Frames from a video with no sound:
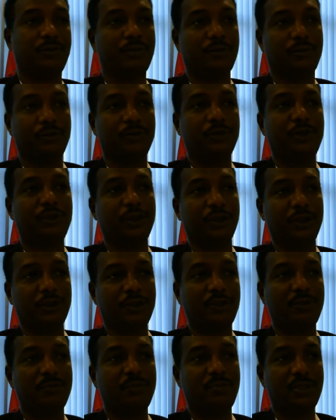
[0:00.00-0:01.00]
which
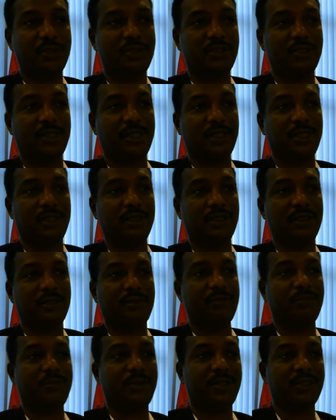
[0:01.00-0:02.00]
simplistically
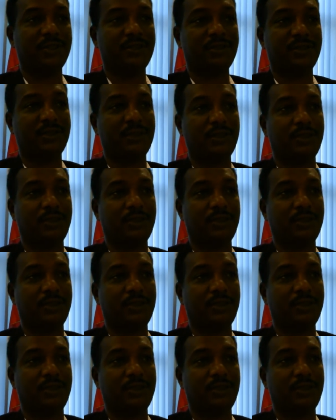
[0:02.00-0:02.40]
means